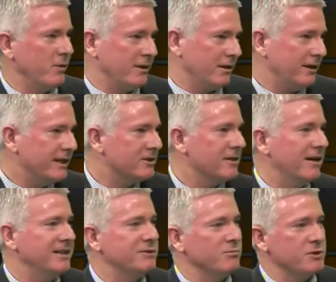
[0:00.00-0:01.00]
when the
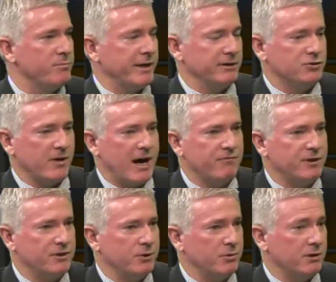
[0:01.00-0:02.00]
legislation was being
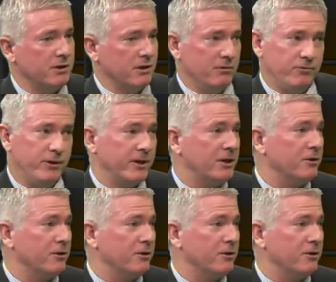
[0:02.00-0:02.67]
drafted, you were very